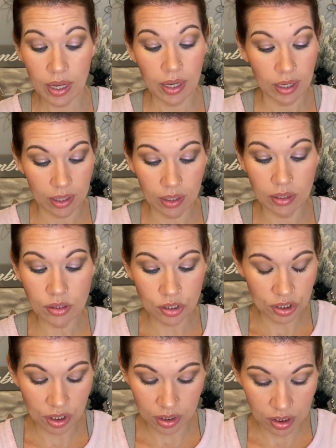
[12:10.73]
It is
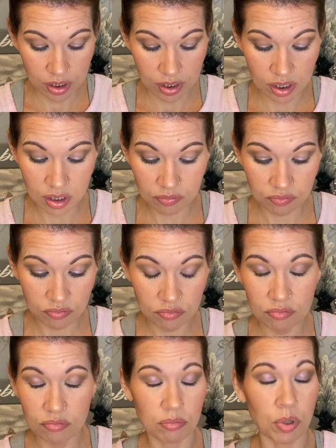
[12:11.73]
just
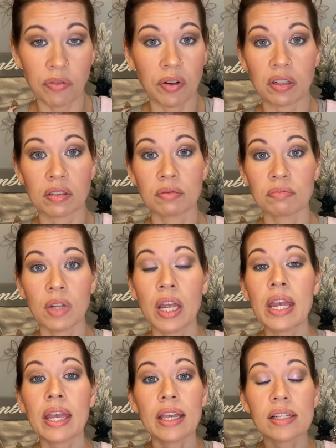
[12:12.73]
perfect.
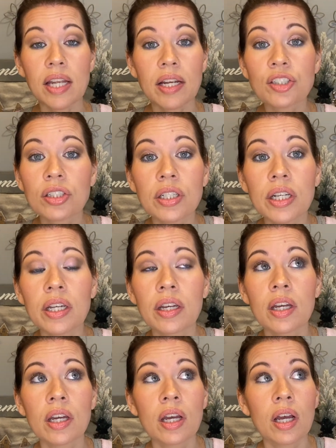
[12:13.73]
It's actually
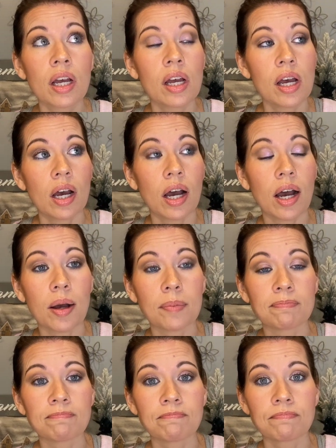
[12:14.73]

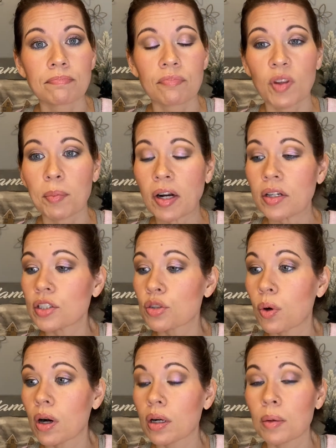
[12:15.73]
marketed
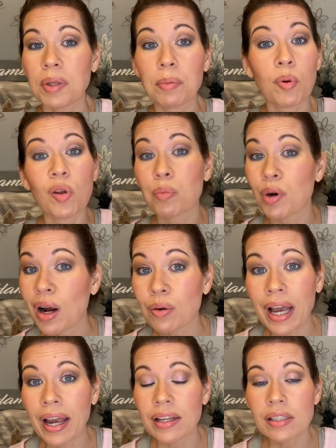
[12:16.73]
toward people with brown
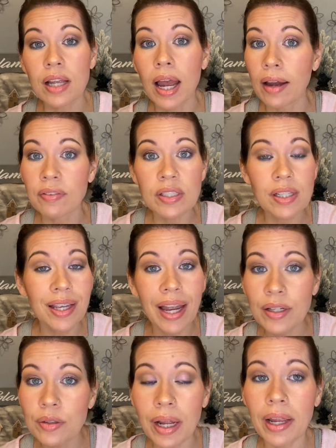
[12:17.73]
eyes. Obviously, I do
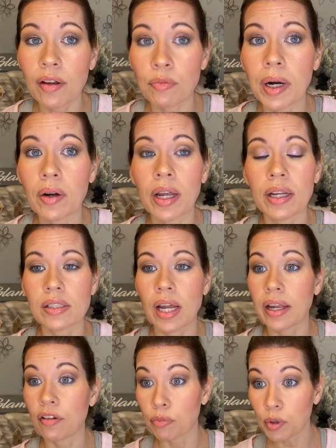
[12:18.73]
not have brown eyes. I
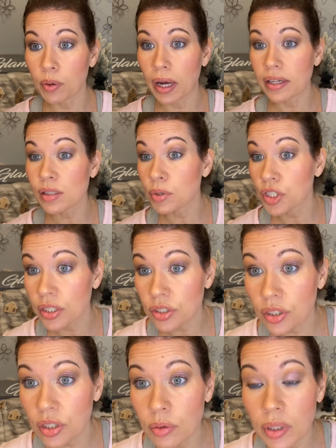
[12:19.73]
have blue eyes, which actually
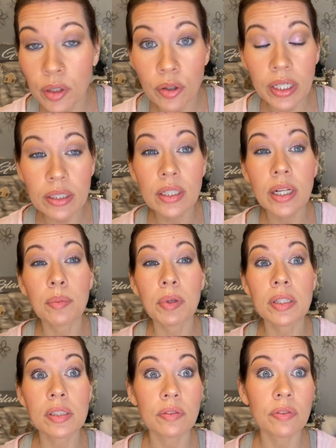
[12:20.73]
look really green today
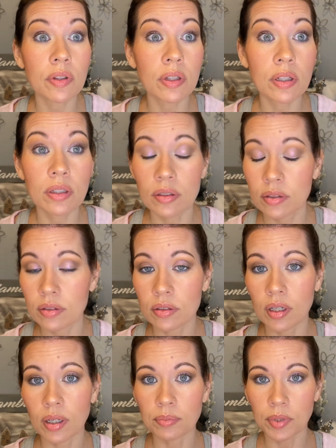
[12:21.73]
because of the
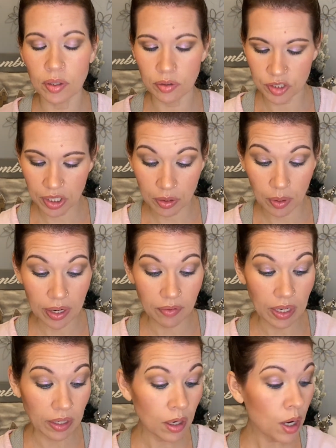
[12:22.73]
color of shadow I have on.